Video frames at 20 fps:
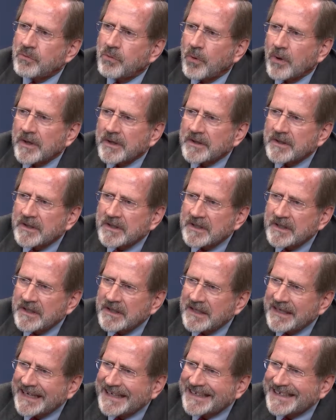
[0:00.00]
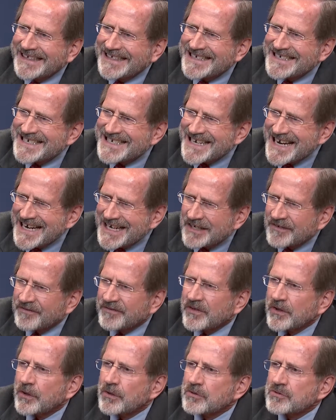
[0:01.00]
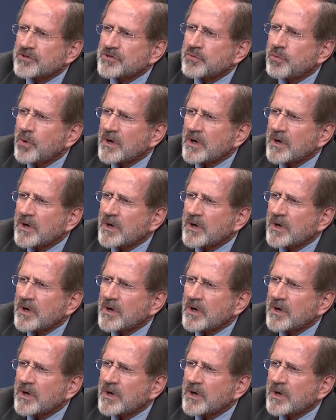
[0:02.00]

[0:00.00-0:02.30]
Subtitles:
What are the data flows?